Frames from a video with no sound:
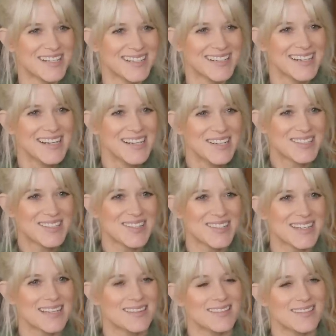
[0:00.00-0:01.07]
year. So I was
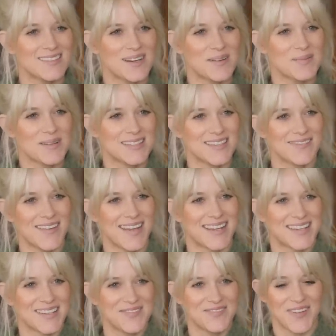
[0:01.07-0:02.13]
like, this year I'm gonna see if I
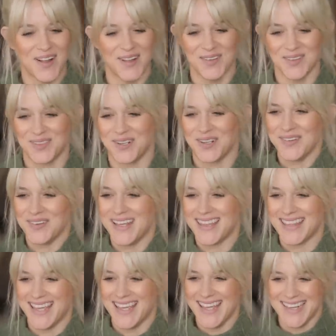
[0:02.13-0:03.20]
can follow through
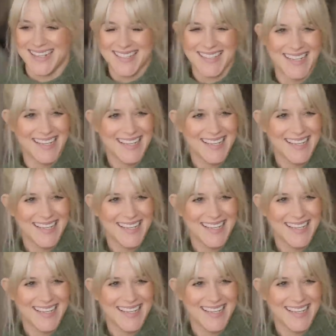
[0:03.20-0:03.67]
with it.